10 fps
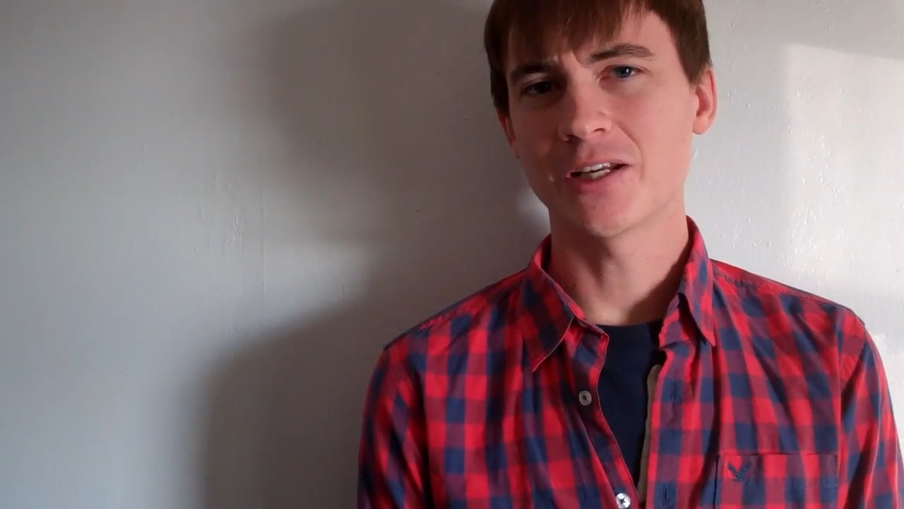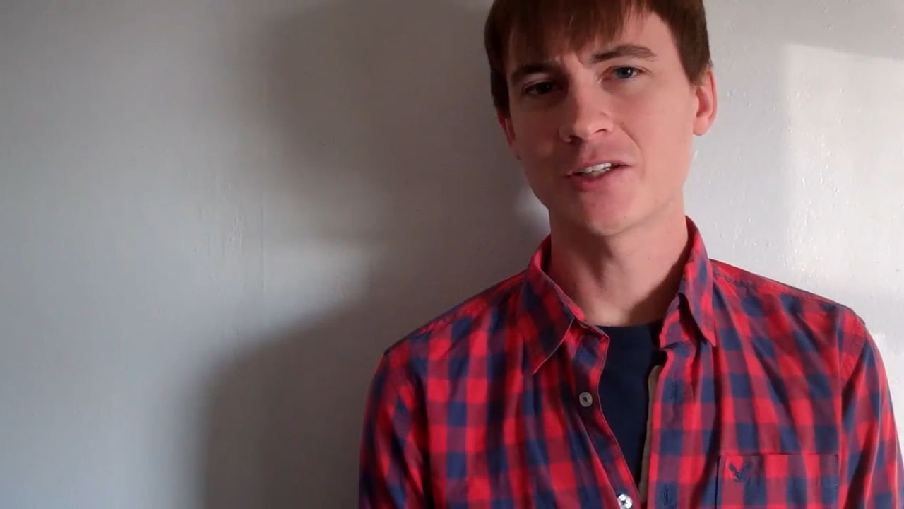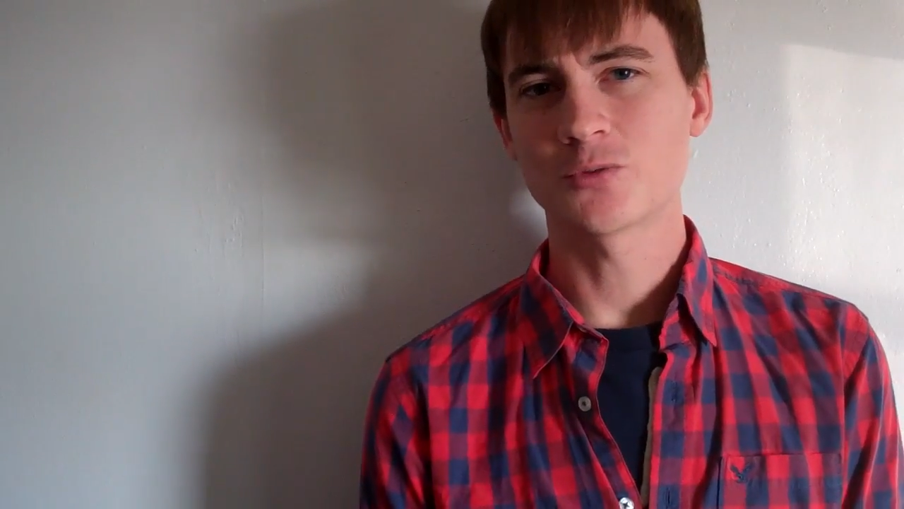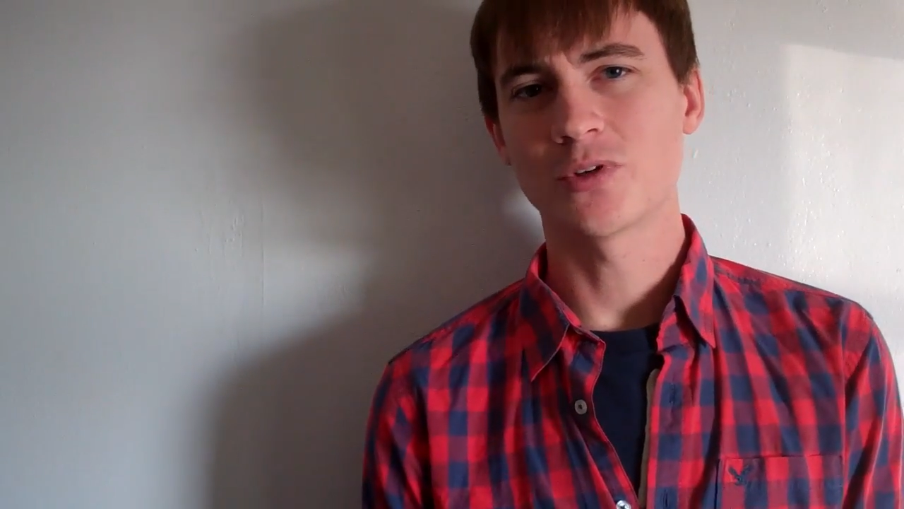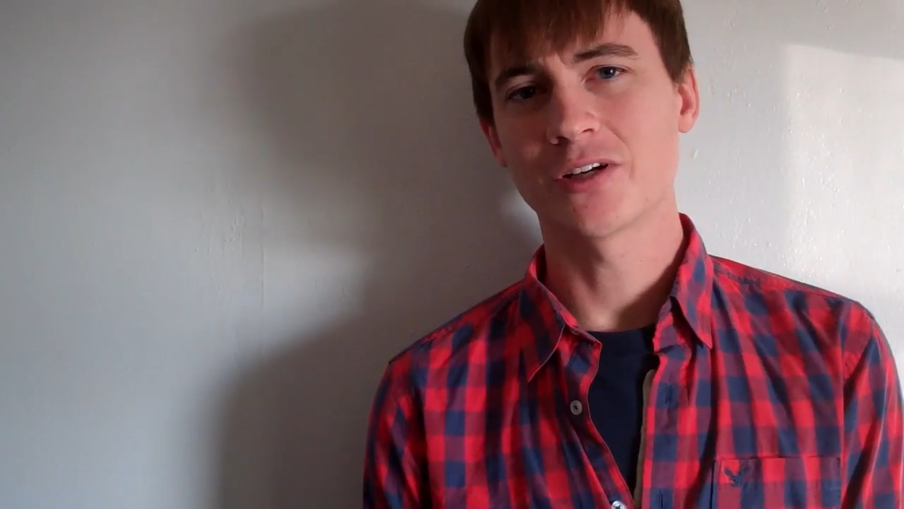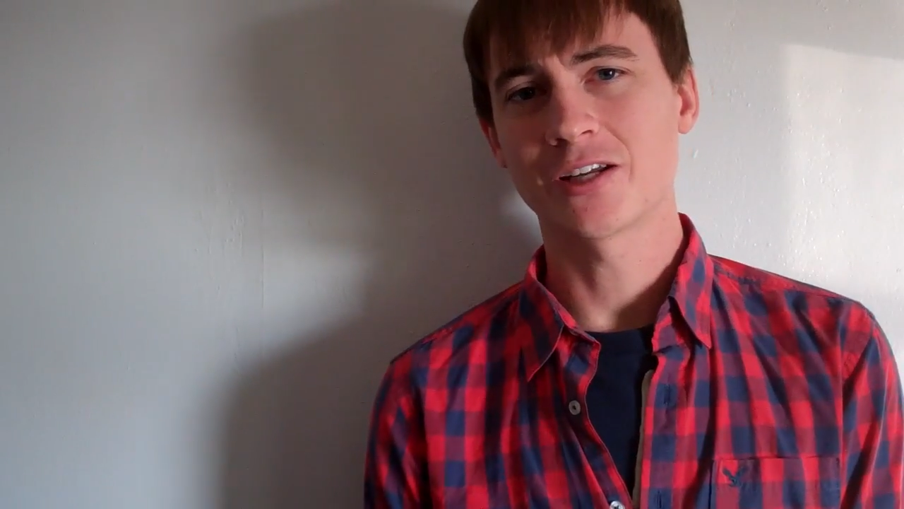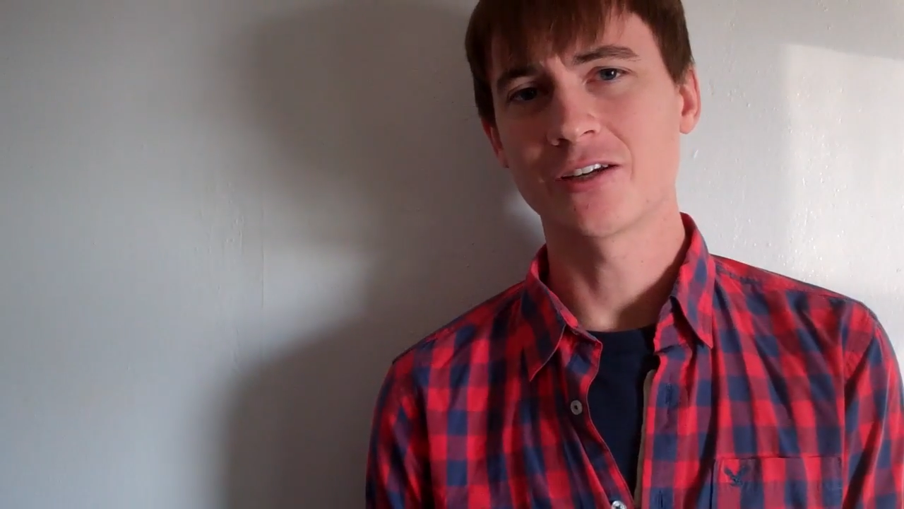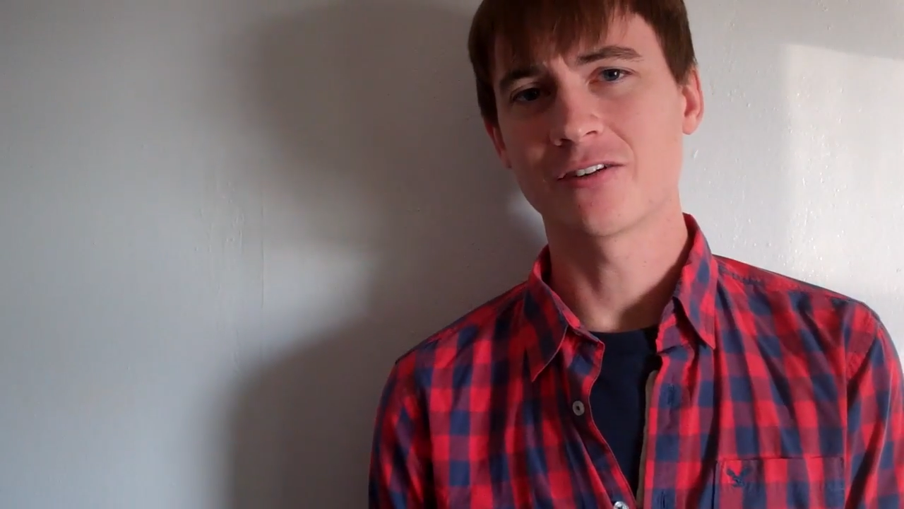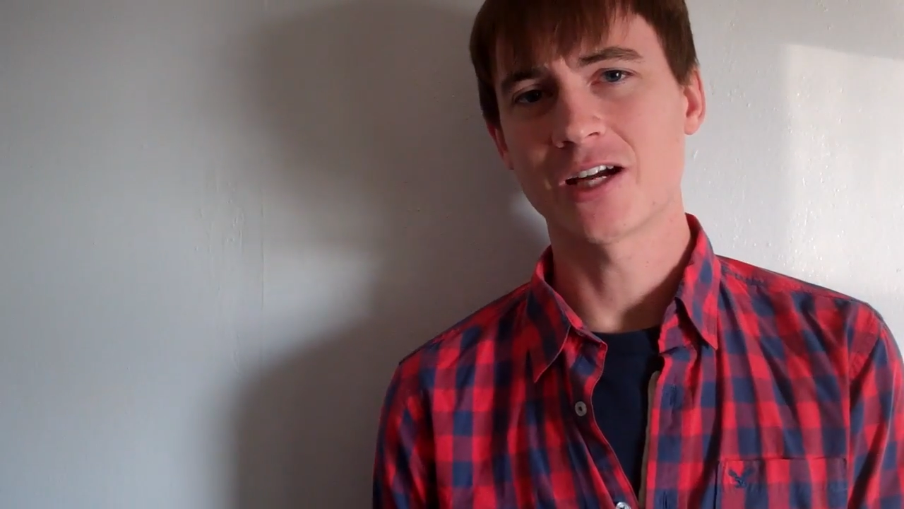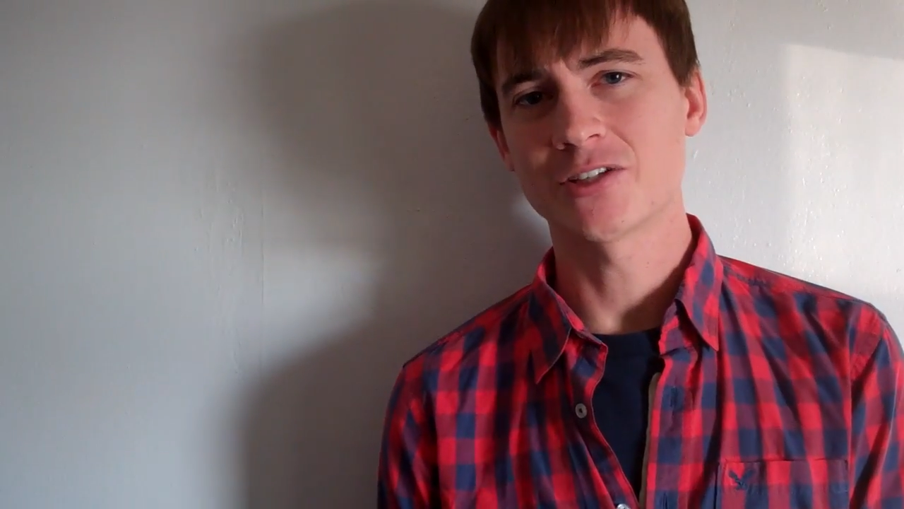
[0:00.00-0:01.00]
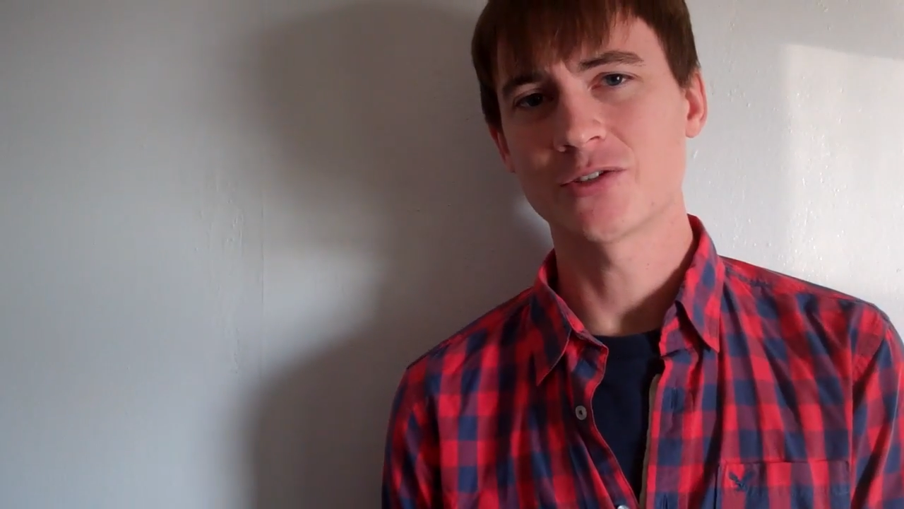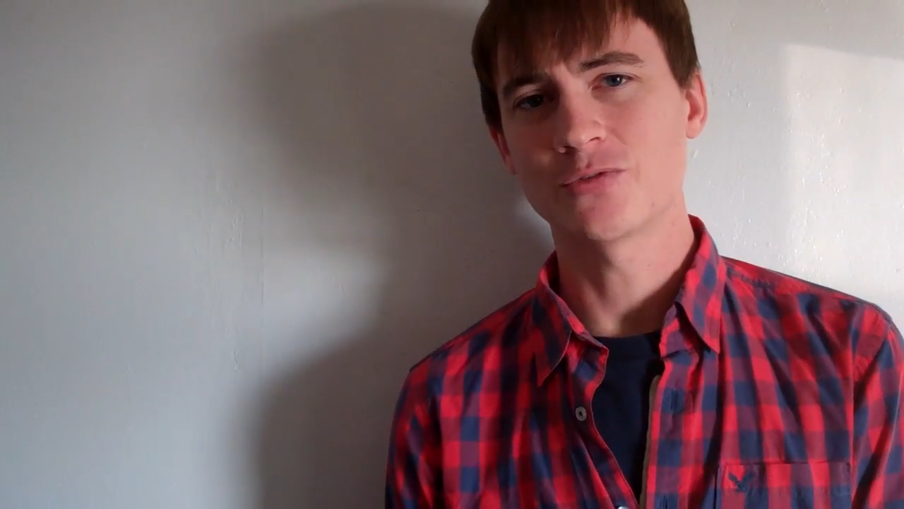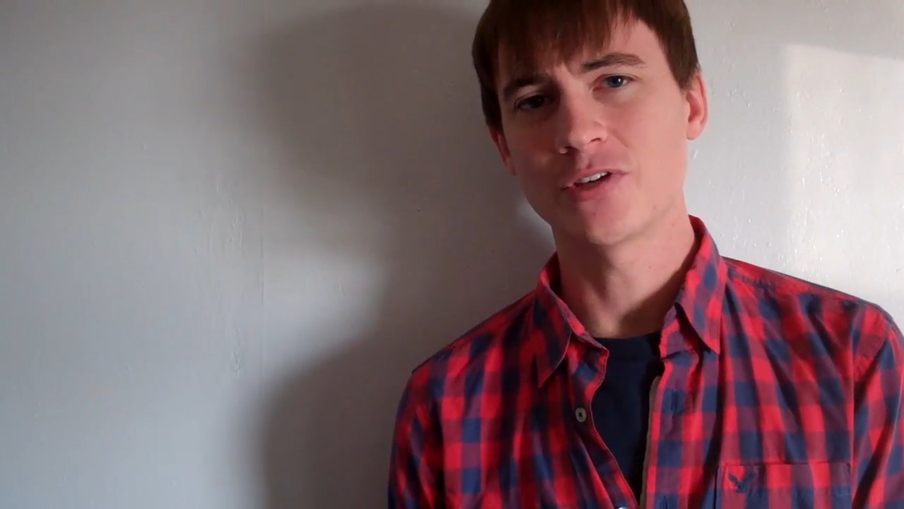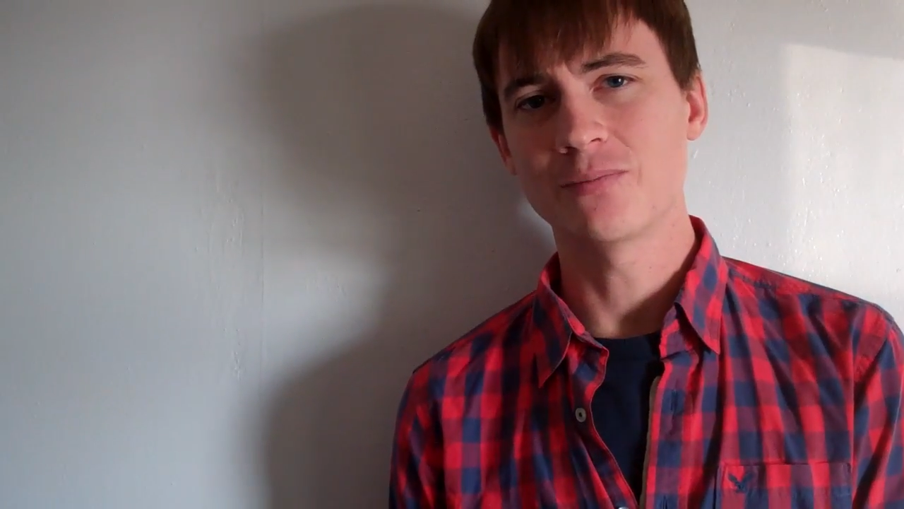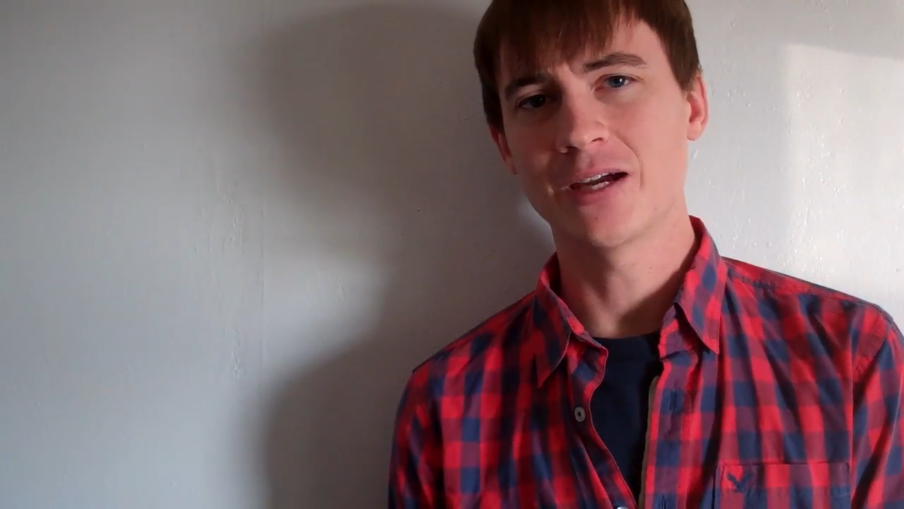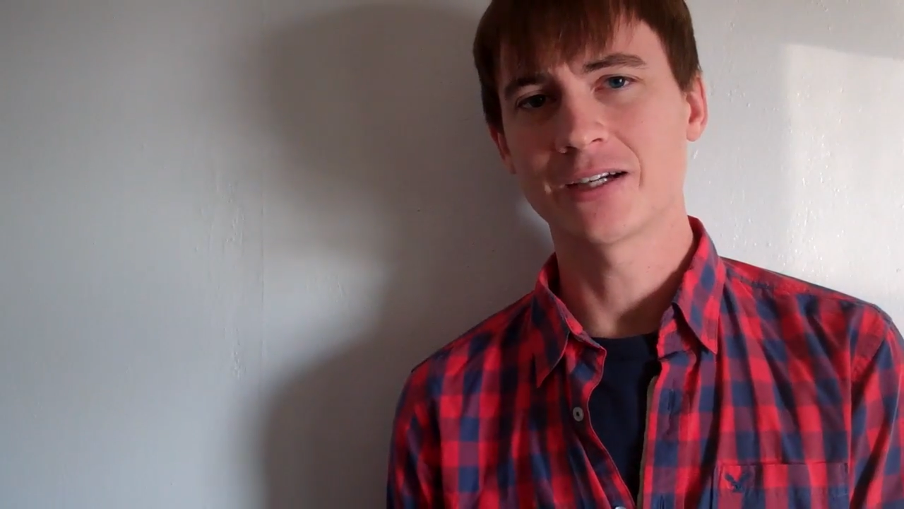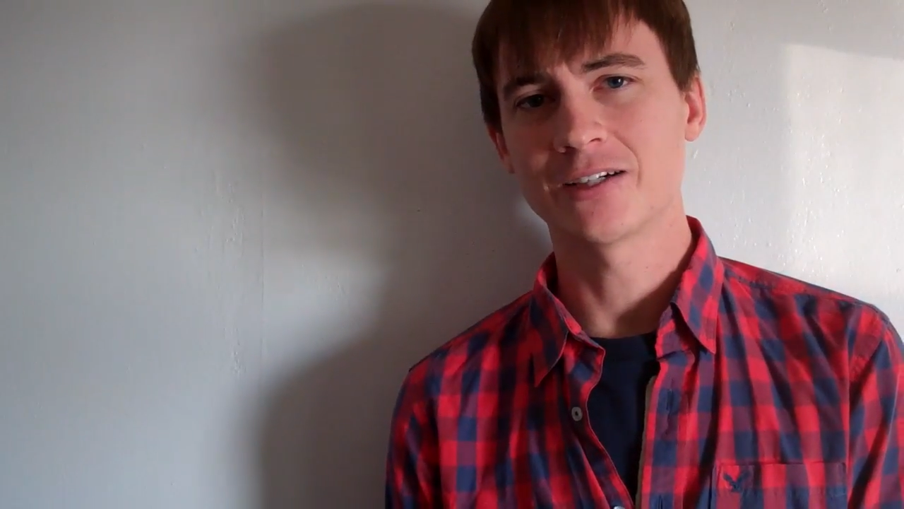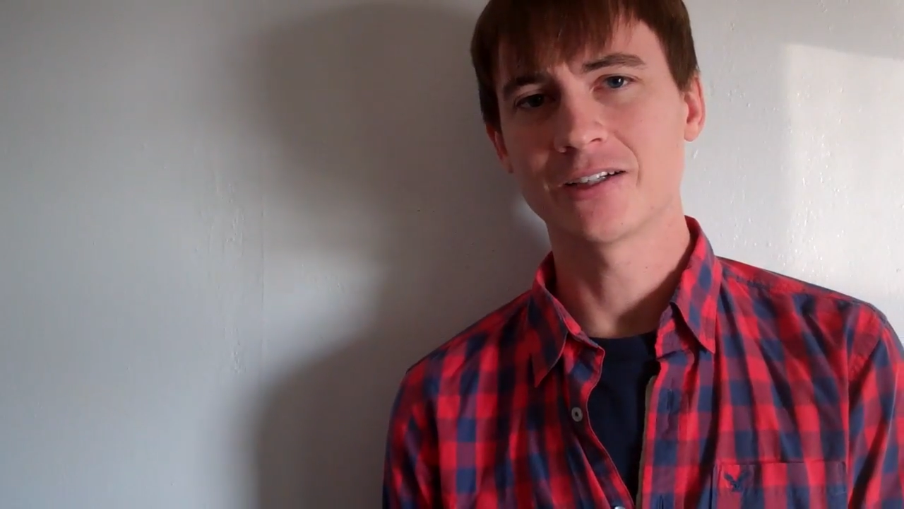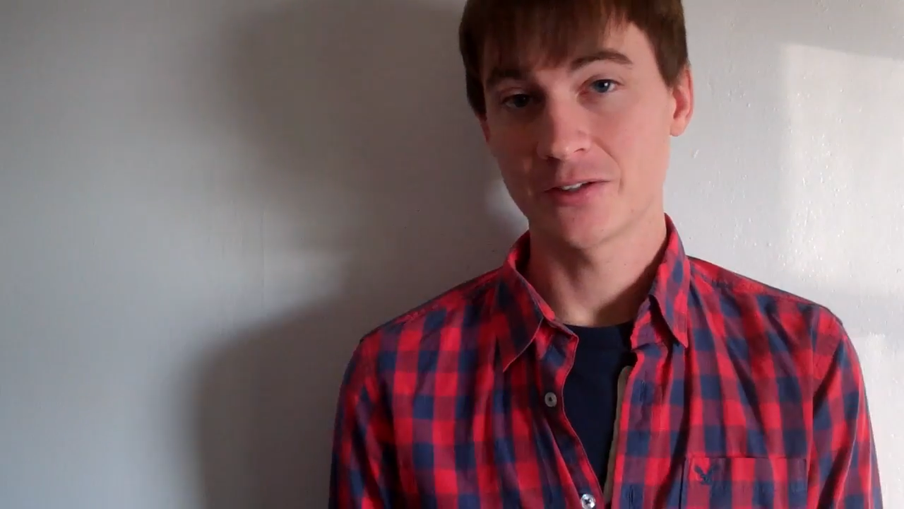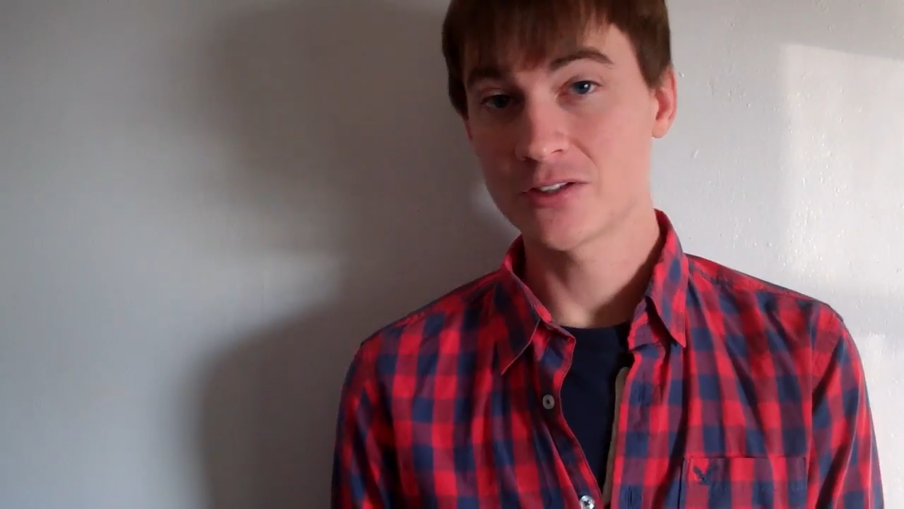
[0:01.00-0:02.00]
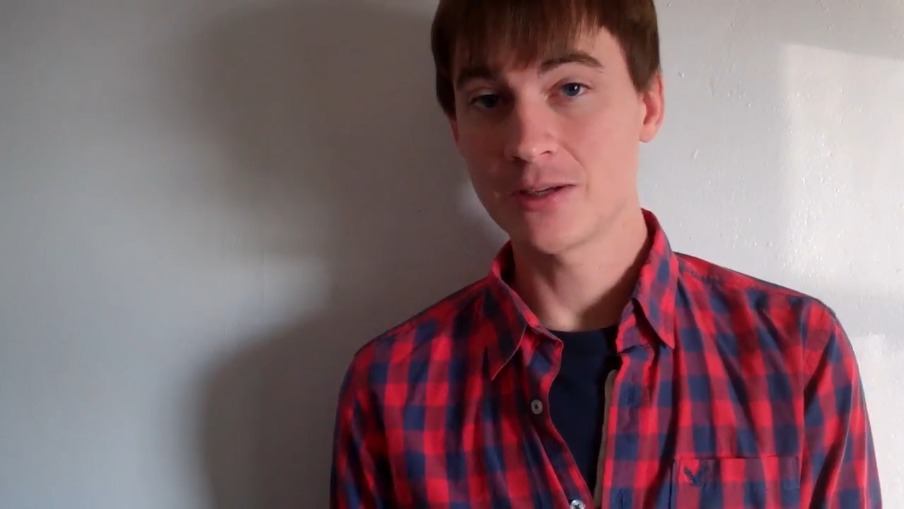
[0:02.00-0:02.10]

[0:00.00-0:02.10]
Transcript: but I just wanted to get your guys' feedback on it.